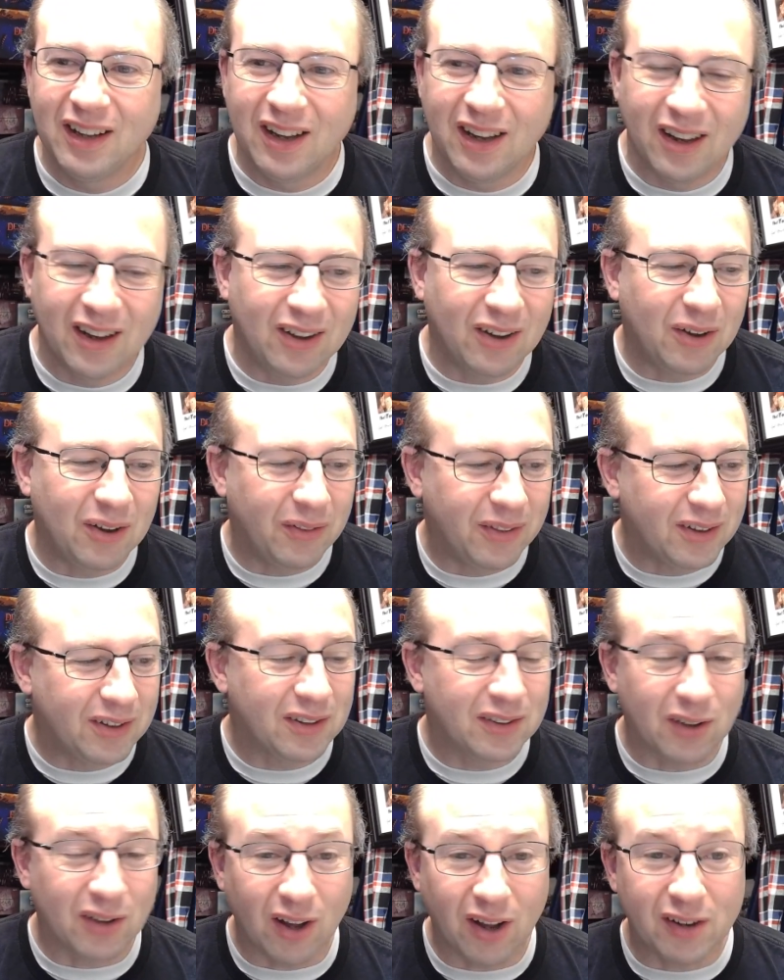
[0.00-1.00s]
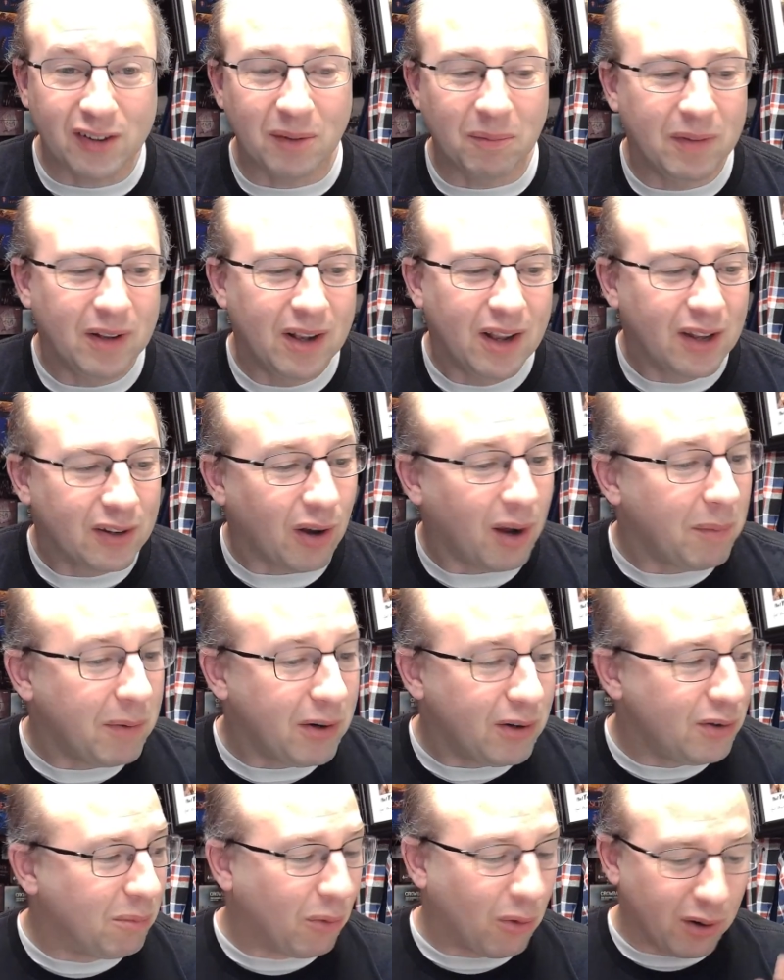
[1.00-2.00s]
Oh, this is awesome. So I'm going
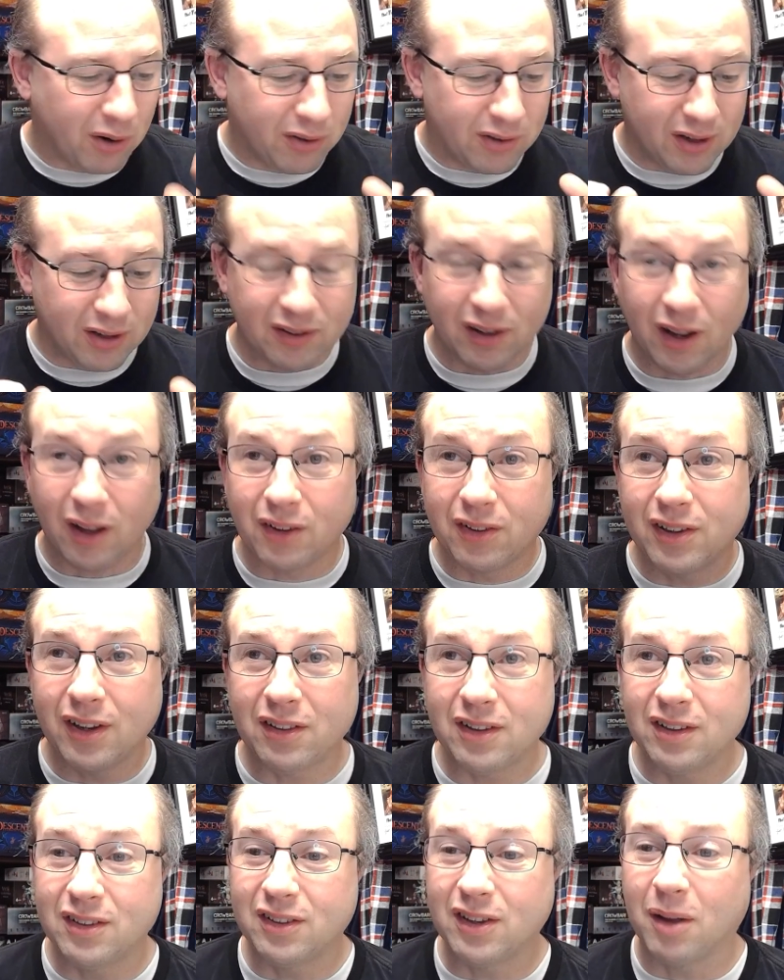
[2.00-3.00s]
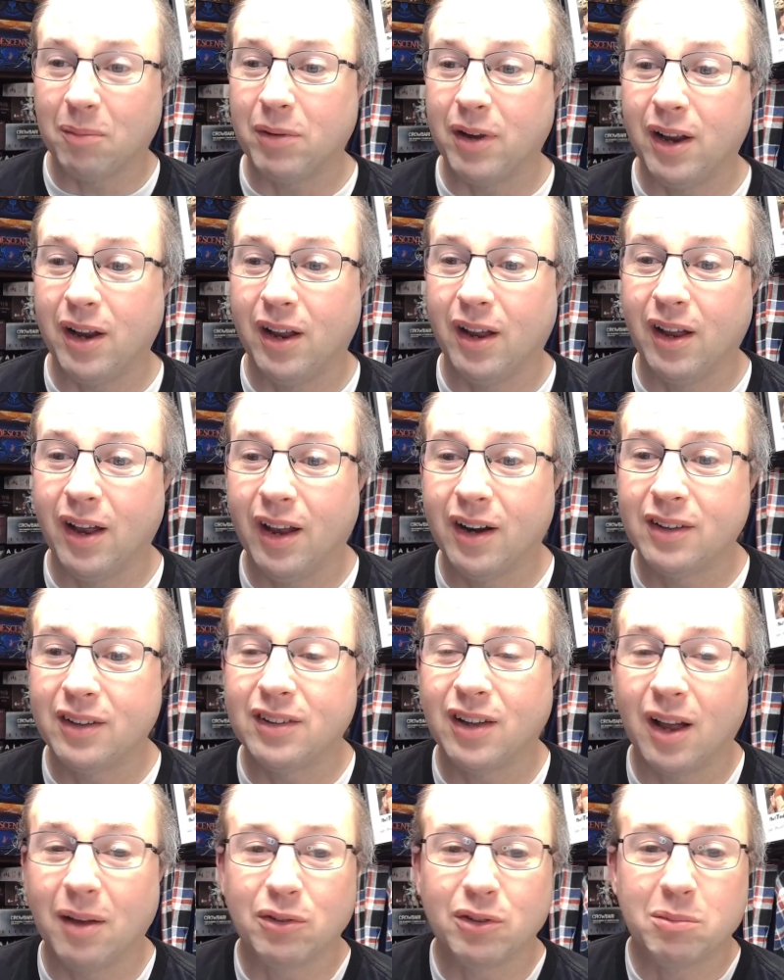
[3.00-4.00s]
to do more of these. I'll set these up ahead of
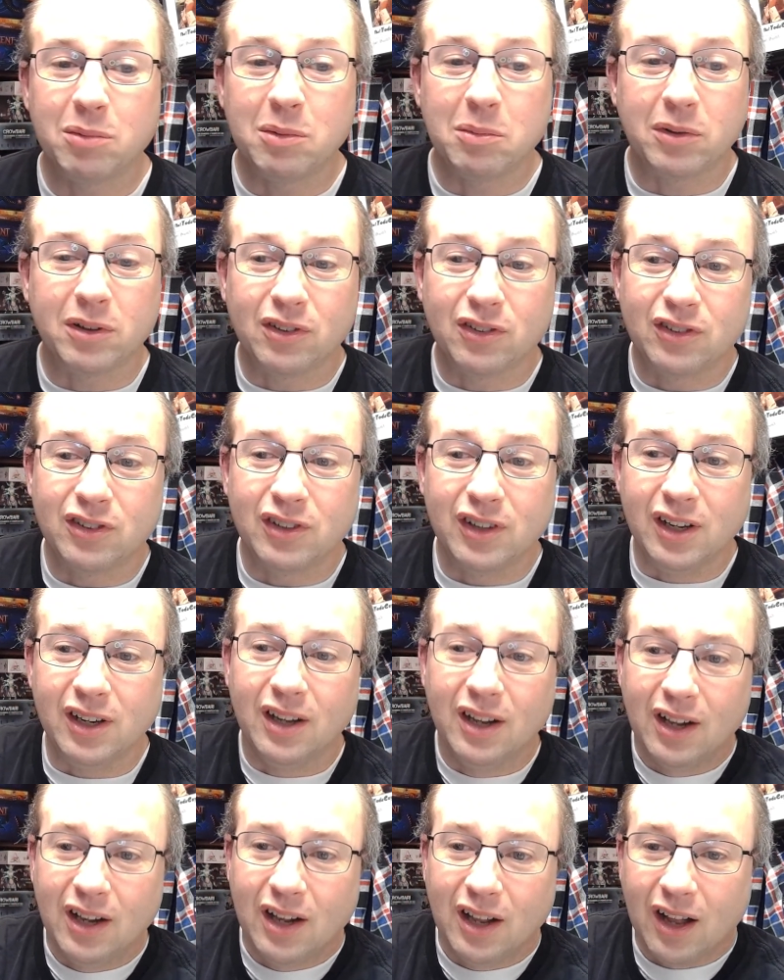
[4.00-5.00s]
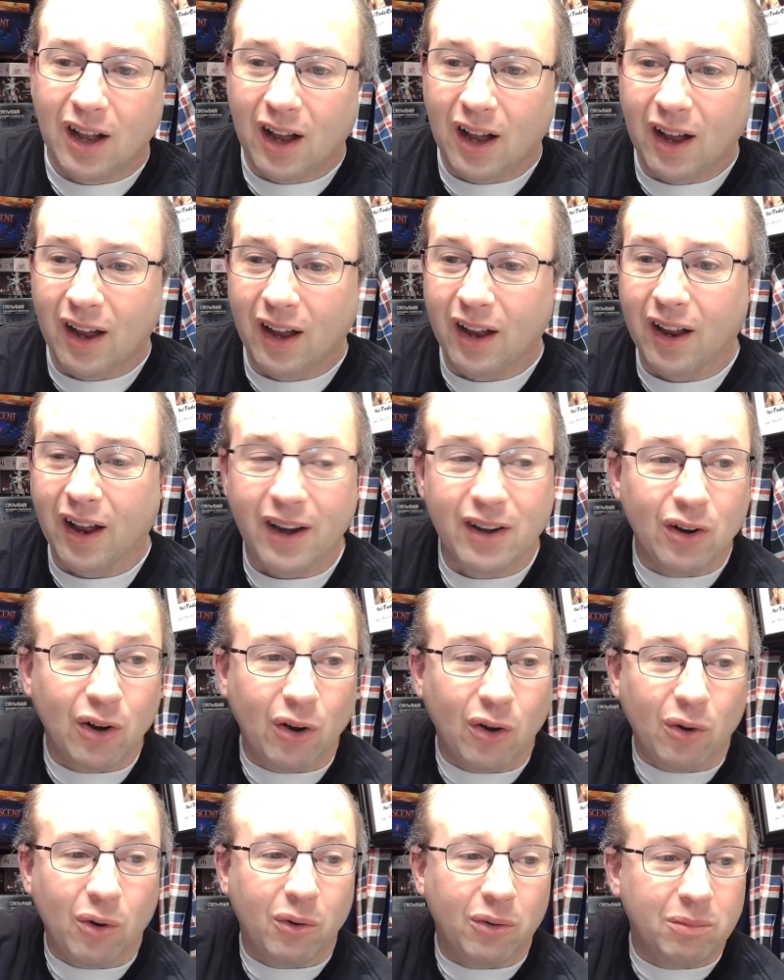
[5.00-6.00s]
time so people can see. Uh, I
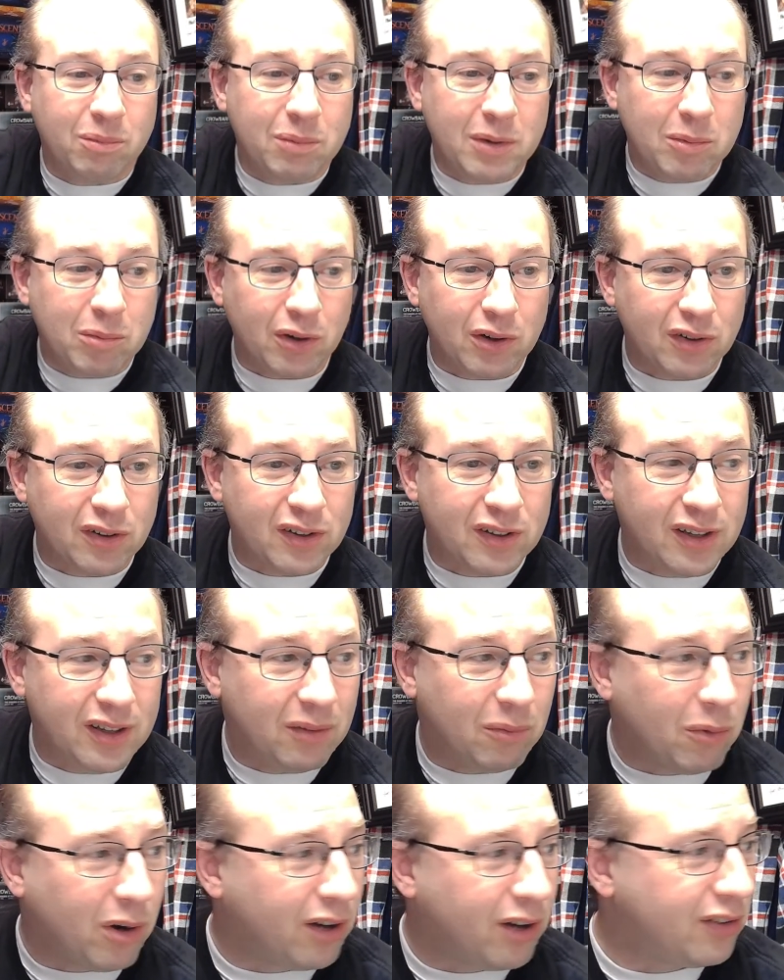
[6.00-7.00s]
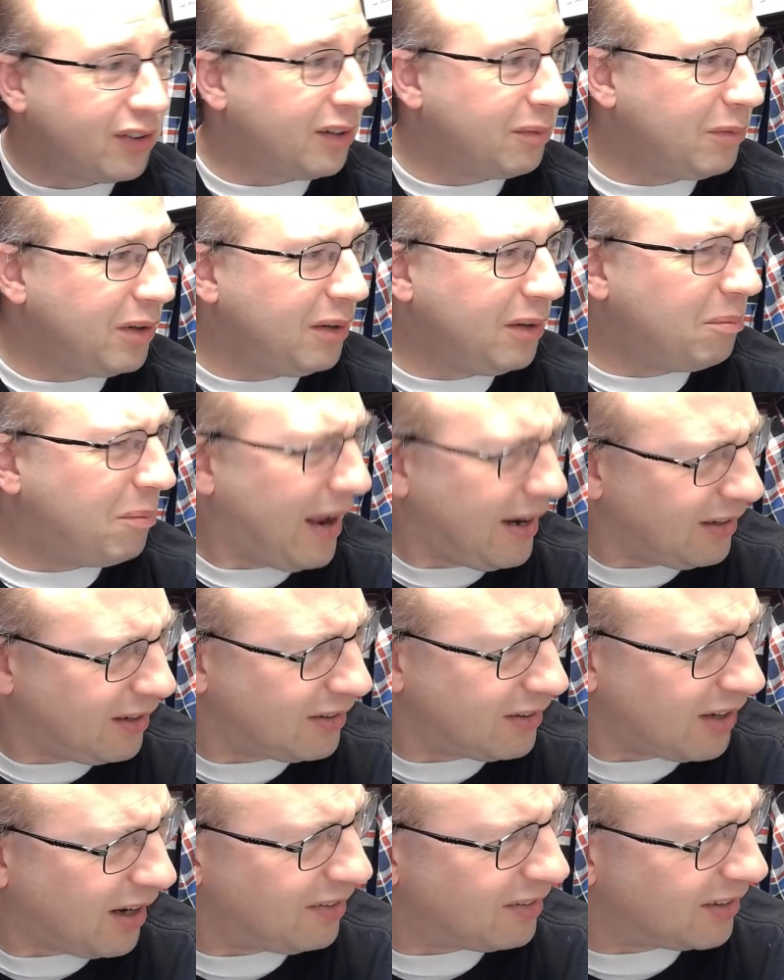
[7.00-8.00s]
know people are interested in watching me
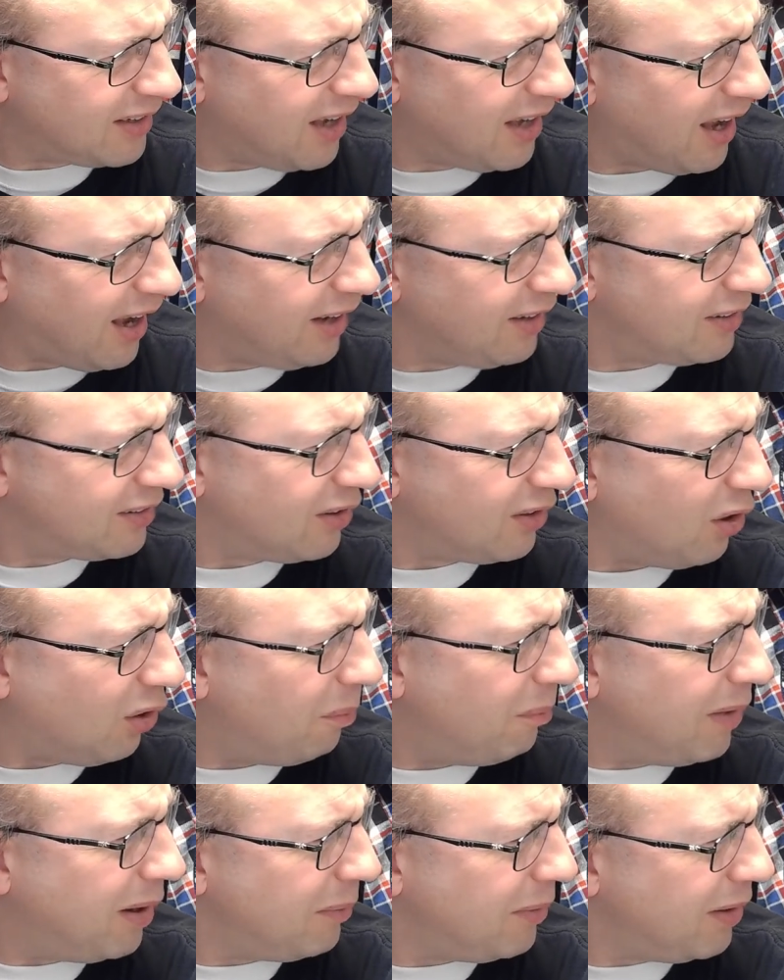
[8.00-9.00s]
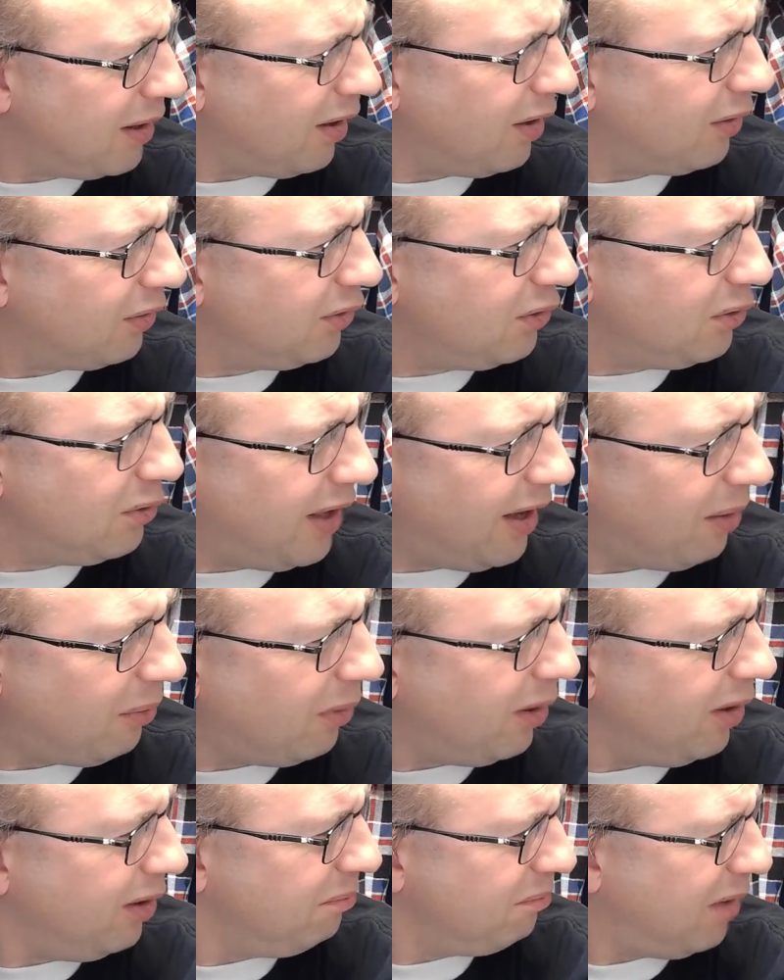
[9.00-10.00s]
magnetize a guy, so maybe I'll do that
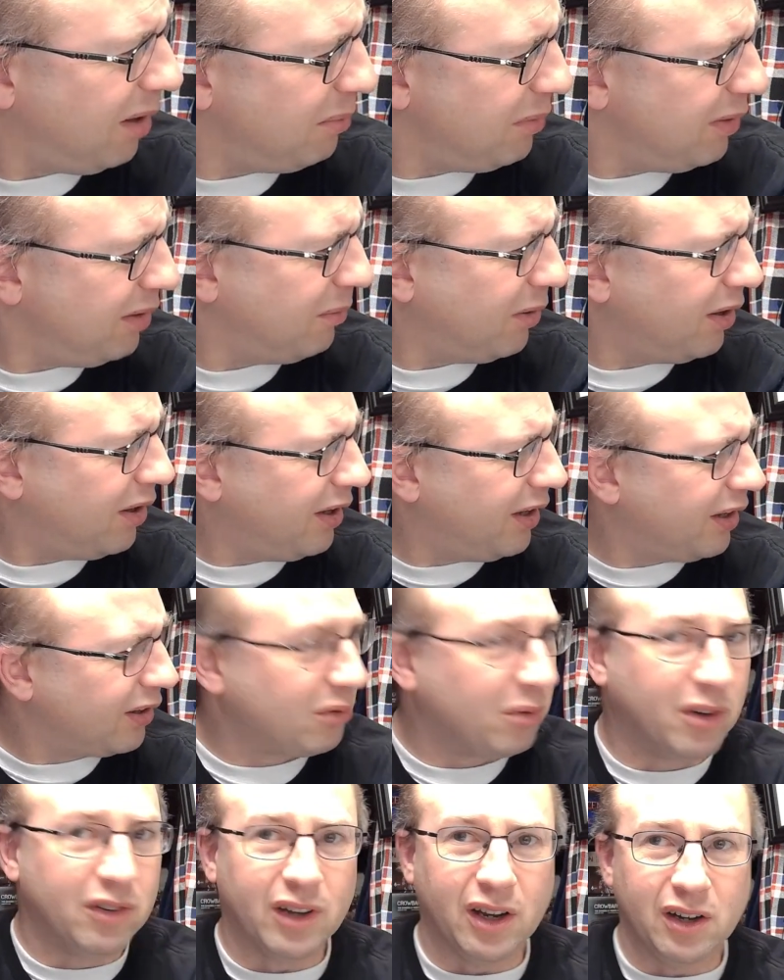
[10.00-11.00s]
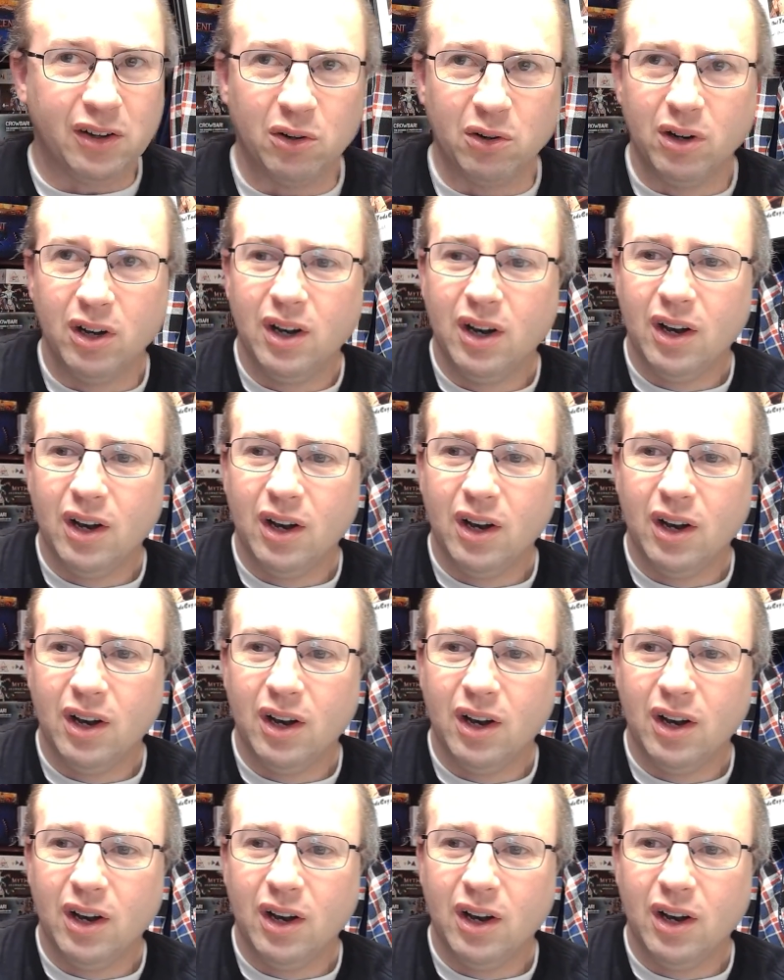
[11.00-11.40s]
one. Might be one of the next ones I do.